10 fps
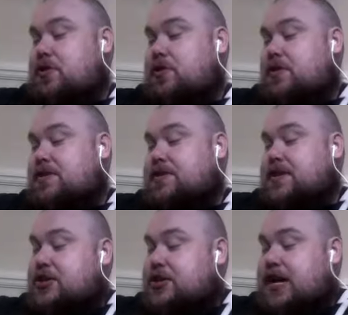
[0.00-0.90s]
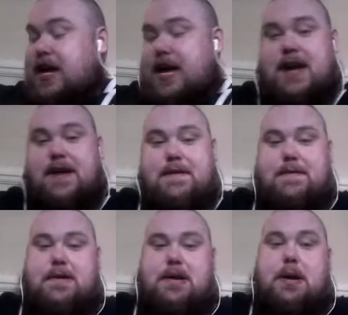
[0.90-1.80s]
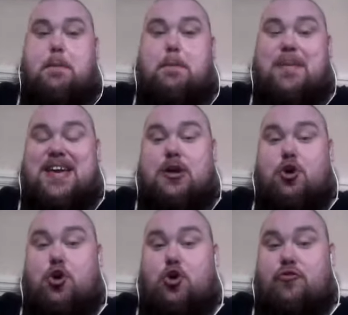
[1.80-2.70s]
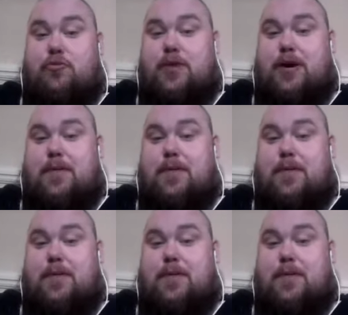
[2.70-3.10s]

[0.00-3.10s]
there is actually a B chord as well.